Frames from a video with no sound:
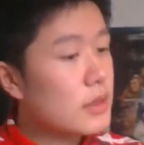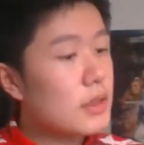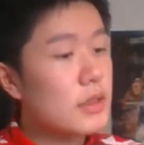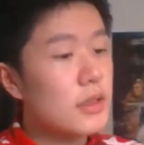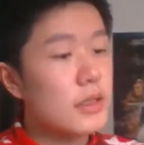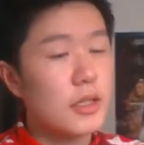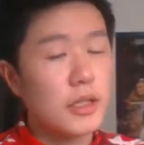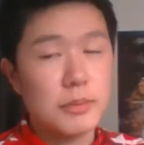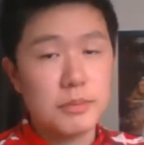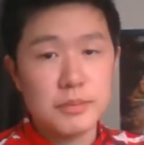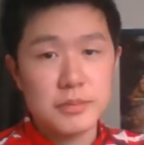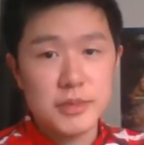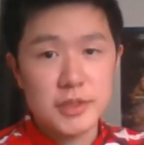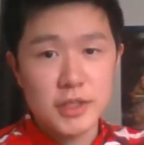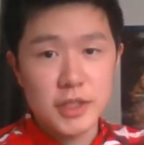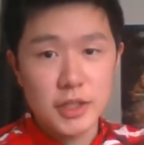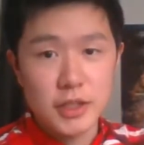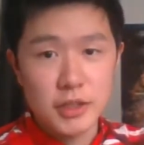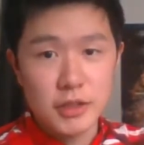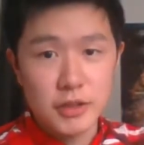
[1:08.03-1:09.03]
Yep,
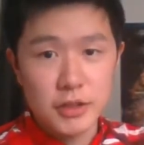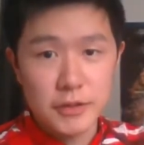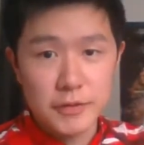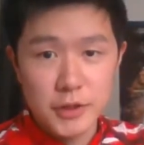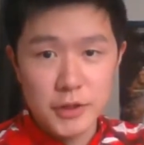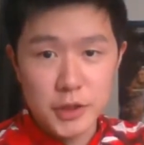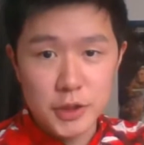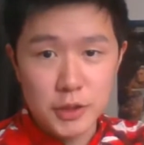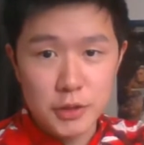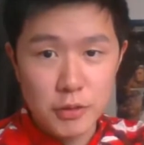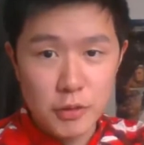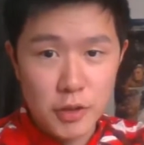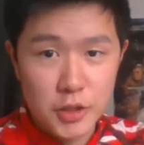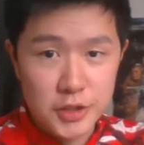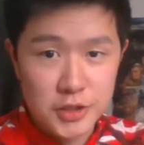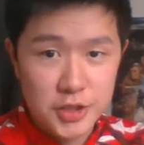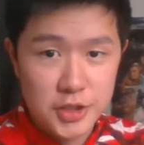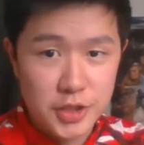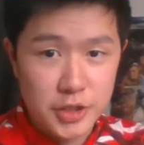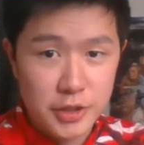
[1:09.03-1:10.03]
so if you
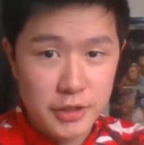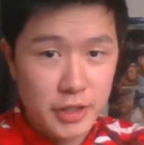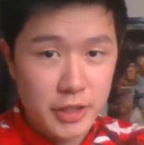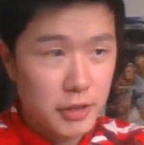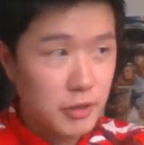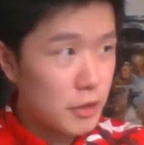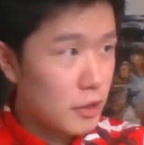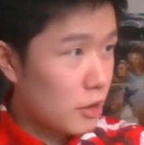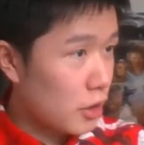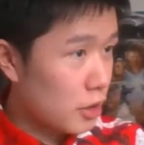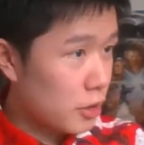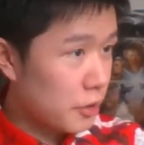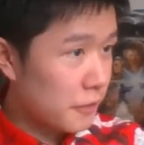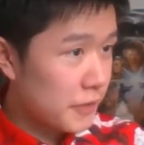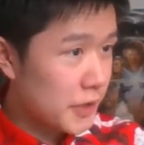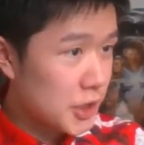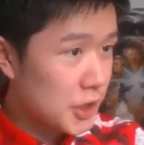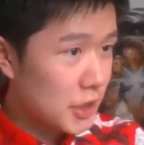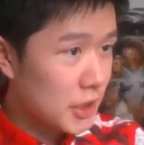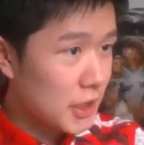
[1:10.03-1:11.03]
weren't sure they were
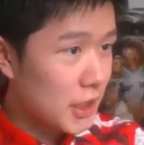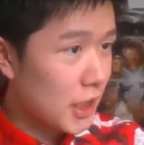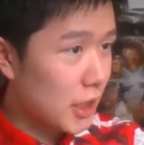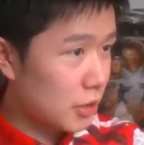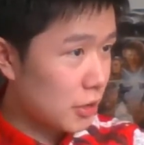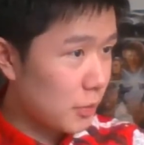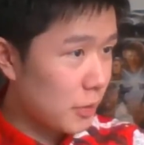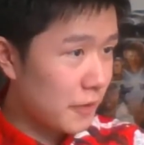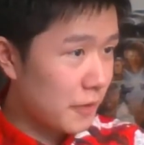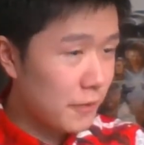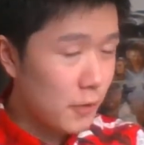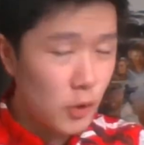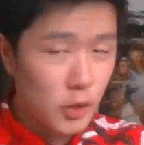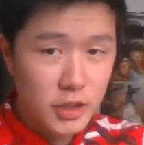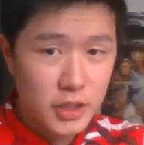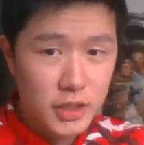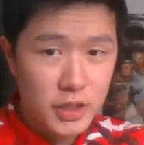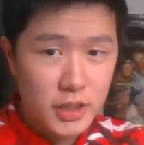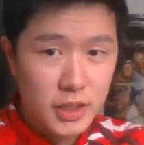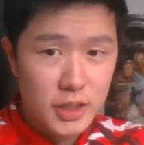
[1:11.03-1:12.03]
artificially colored
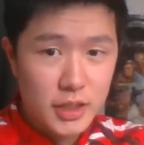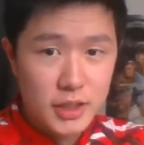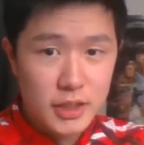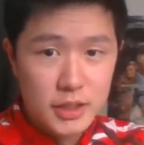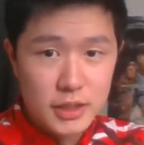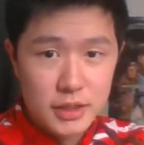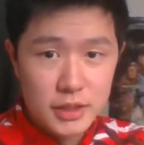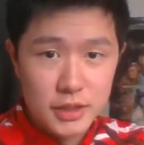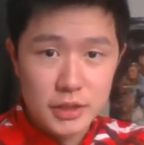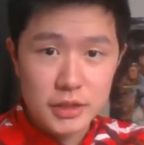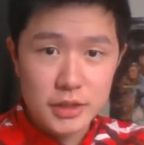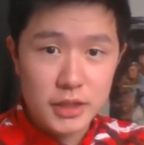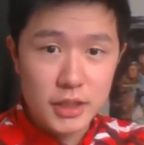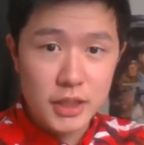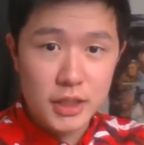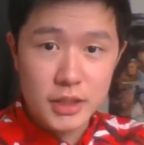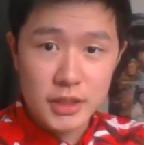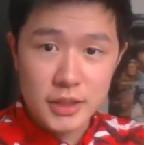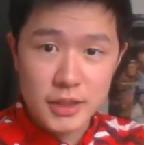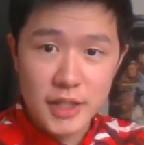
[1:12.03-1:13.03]
before, you
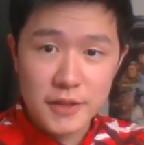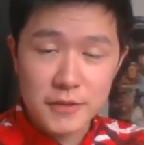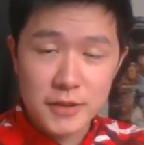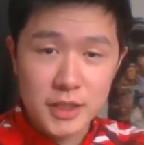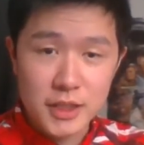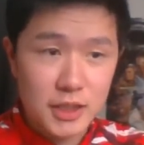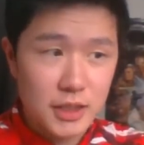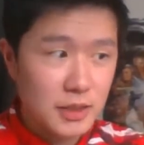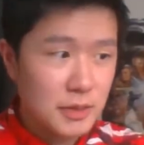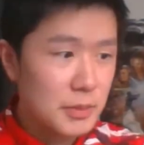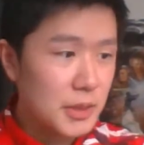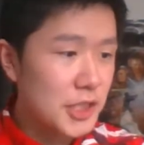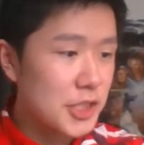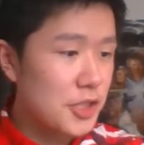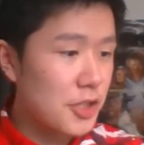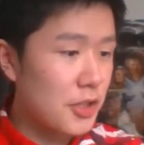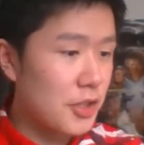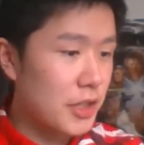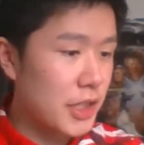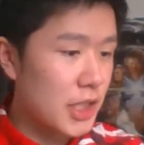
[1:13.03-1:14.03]
can definitely be
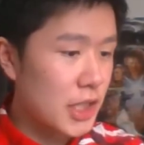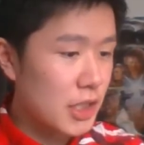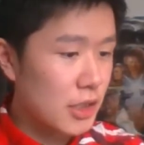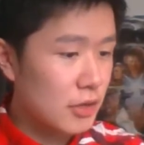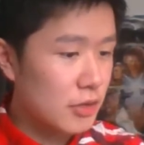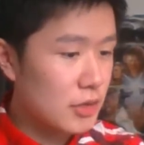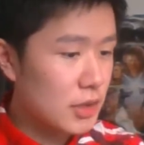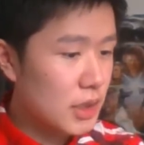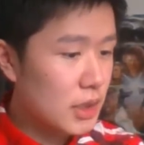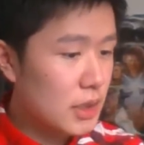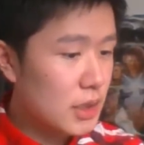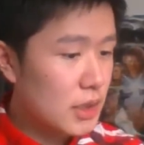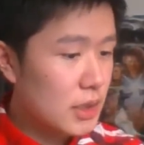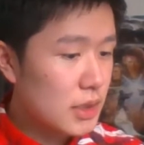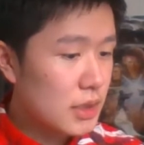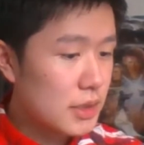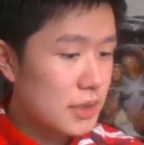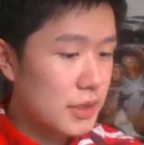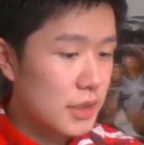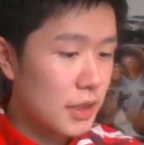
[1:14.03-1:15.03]
sure now,
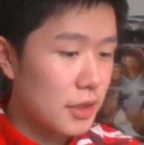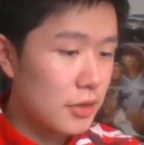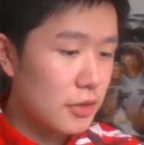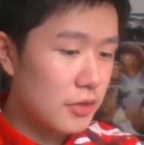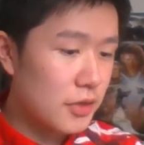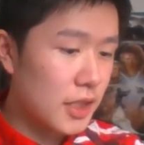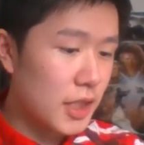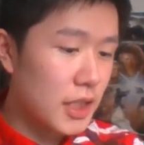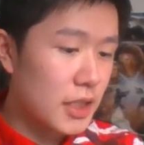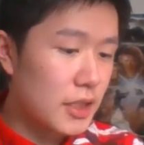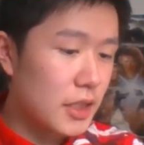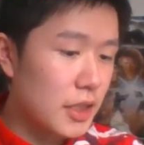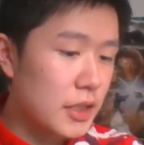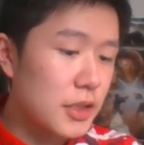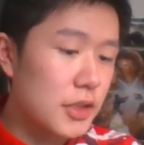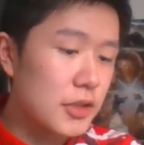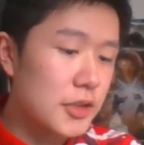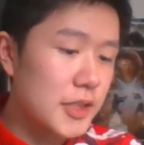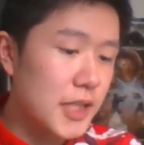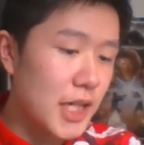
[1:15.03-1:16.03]
because I don't think they
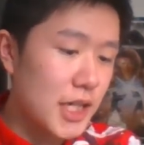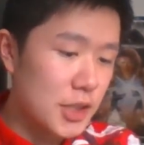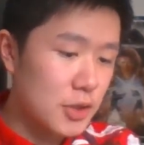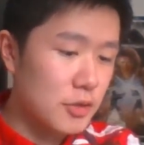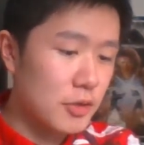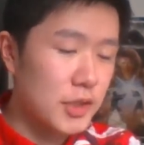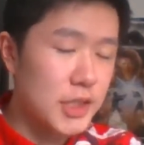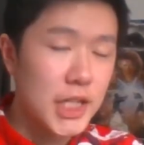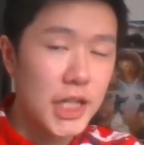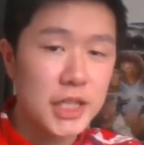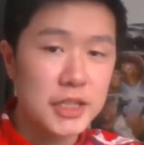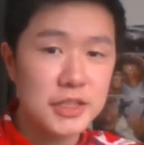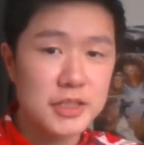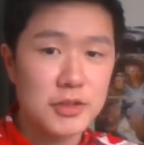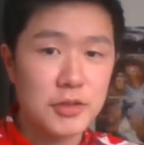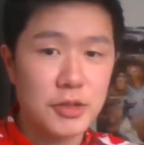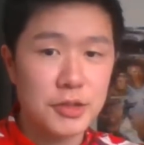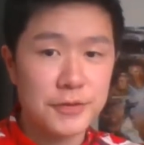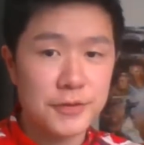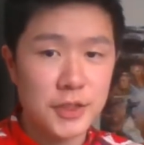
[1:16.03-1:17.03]
used actual
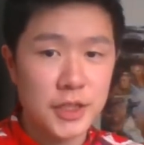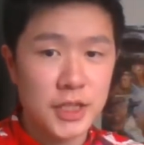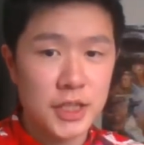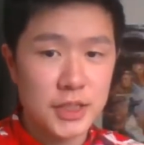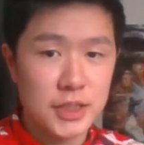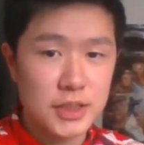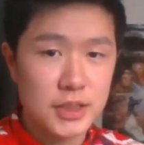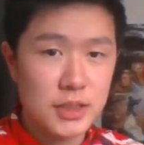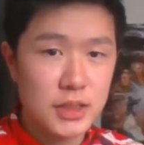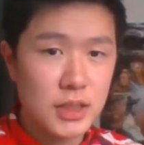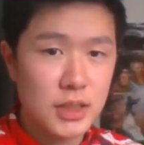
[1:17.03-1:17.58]
dinosaur for this.